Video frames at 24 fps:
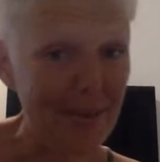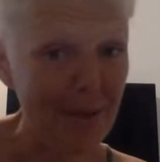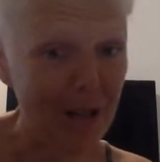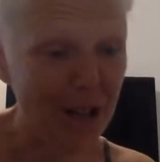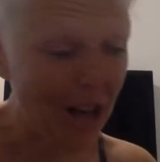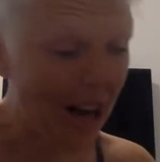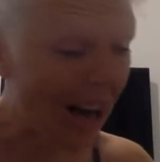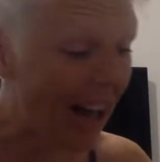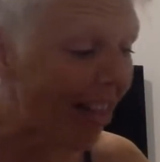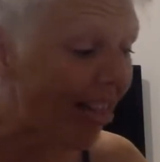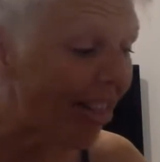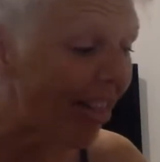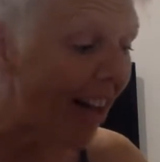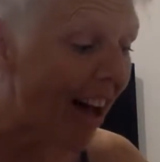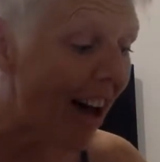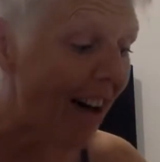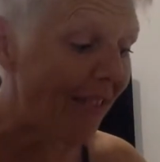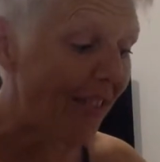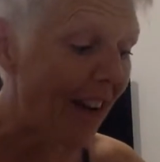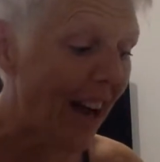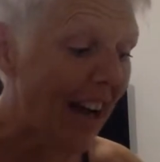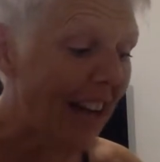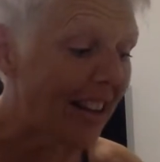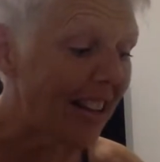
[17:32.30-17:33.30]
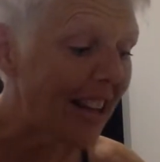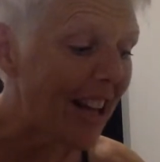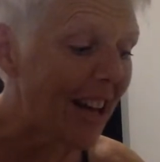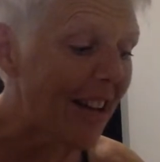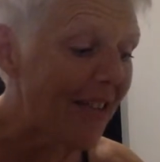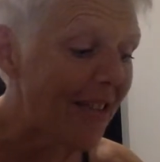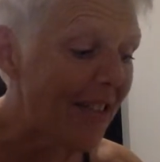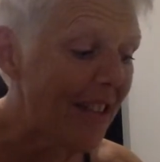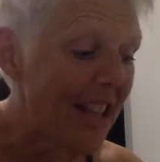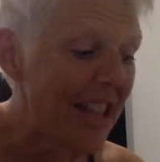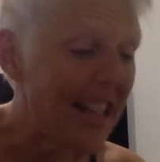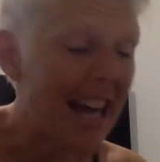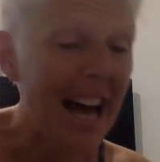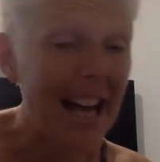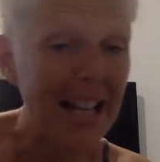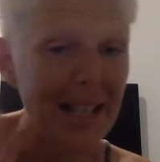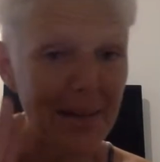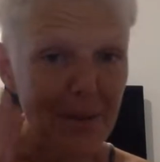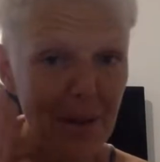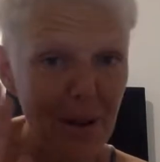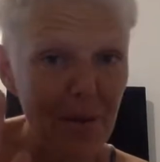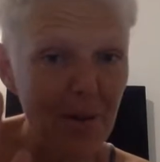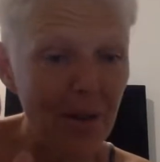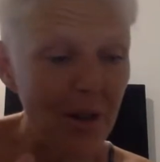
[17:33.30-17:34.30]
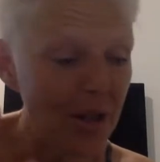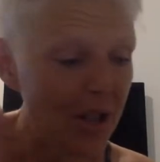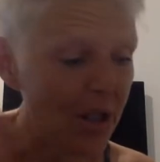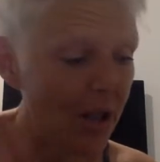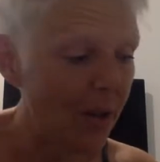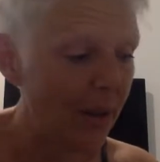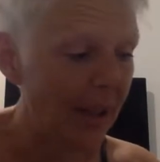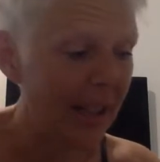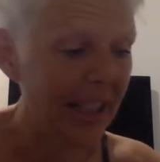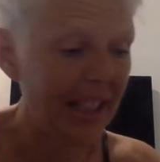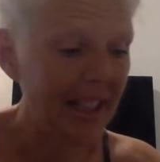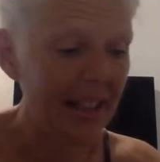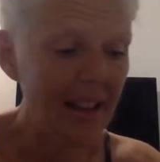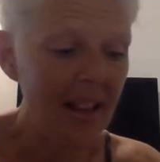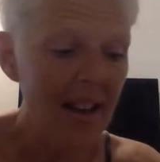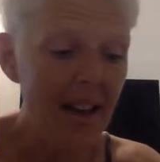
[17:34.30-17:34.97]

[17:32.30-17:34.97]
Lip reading: which I love. I love that that's what we're doing.